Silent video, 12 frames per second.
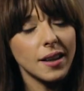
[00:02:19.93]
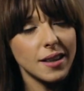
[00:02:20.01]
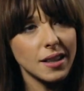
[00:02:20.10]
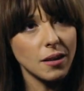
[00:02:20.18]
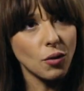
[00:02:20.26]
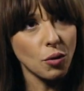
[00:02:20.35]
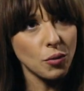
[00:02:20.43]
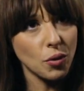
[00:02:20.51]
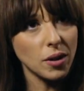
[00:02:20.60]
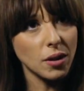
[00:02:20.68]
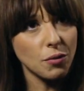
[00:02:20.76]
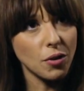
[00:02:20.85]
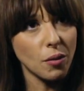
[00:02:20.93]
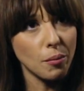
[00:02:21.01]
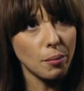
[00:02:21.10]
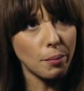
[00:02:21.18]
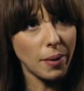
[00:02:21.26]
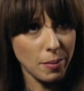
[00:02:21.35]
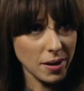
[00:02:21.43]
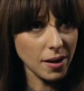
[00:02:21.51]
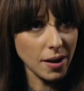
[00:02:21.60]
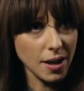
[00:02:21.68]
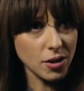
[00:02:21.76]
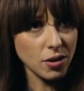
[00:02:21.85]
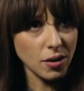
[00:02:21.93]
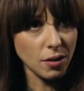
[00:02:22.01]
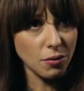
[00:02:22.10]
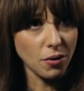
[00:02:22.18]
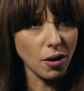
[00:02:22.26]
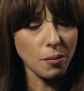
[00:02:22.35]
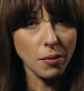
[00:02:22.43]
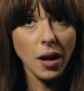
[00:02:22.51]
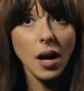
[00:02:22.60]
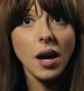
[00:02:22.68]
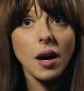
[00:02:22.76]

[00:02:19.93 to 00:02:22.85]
creative community from public relations, from